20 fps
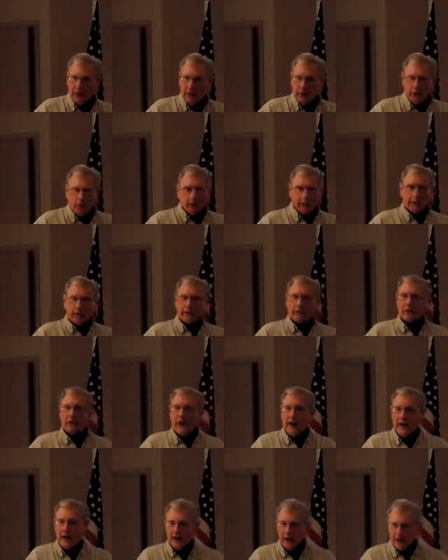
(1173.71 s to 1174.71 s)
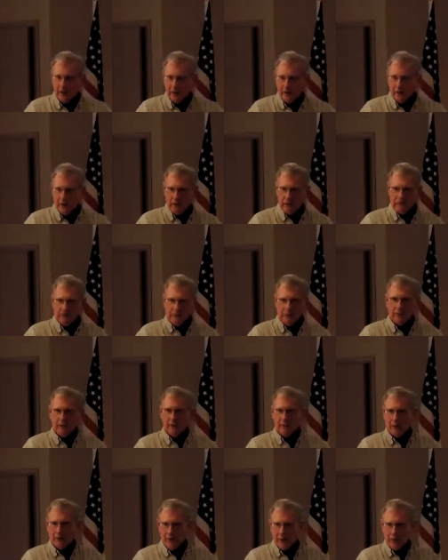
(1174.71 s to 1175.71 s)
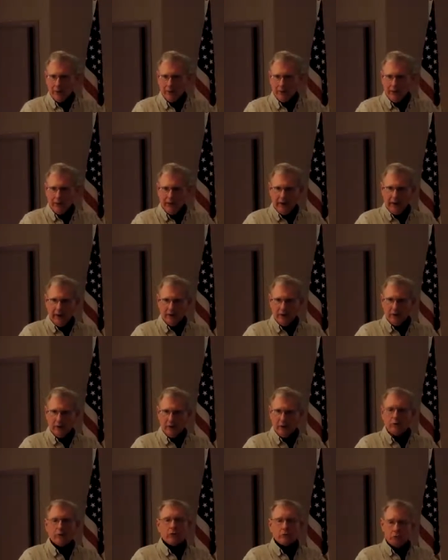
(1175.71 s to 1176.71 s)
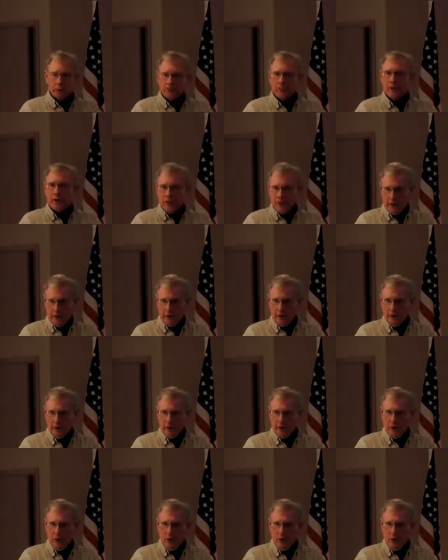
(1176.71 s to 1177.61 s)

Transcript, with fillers: You know, is it solid for several hundred feet, which is pretty good,